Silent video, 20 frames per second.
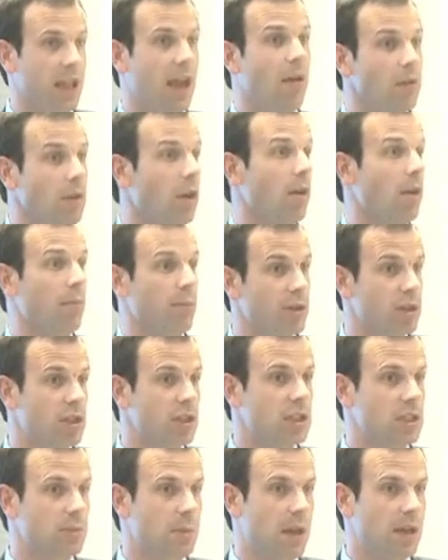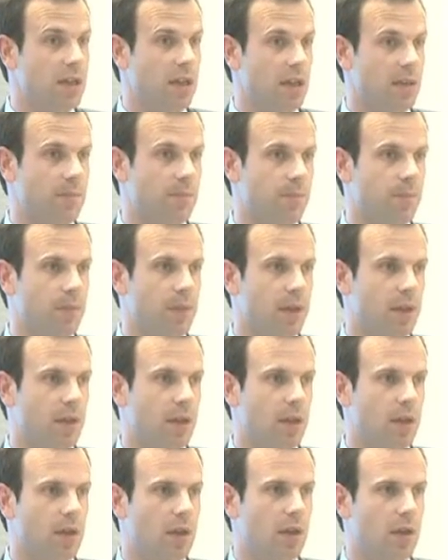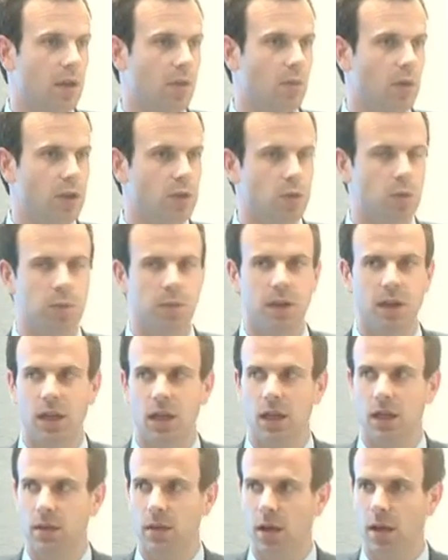with the outcome, which is spending, which would be